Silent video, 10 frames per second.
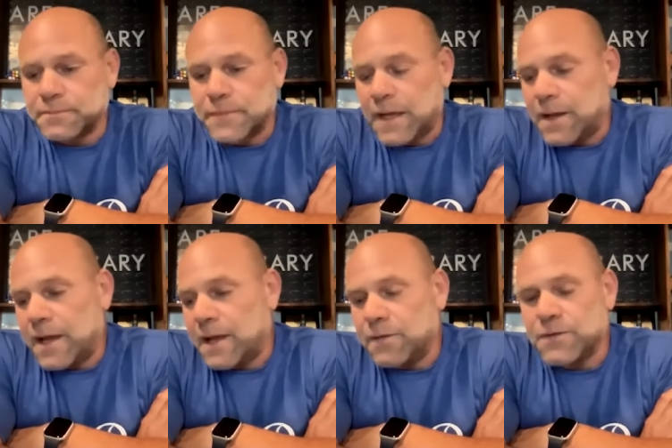Yeah, I
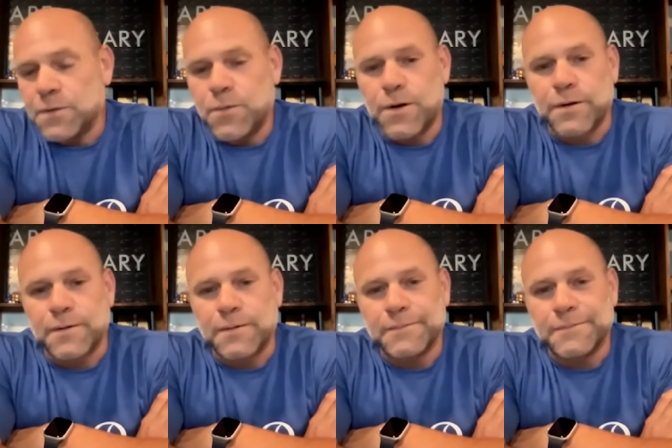love to work
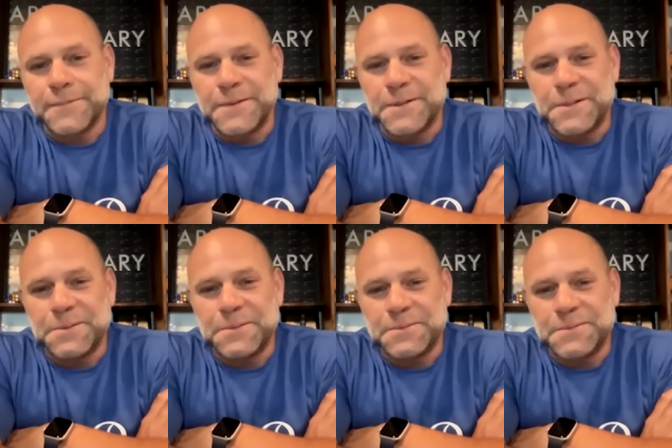you know.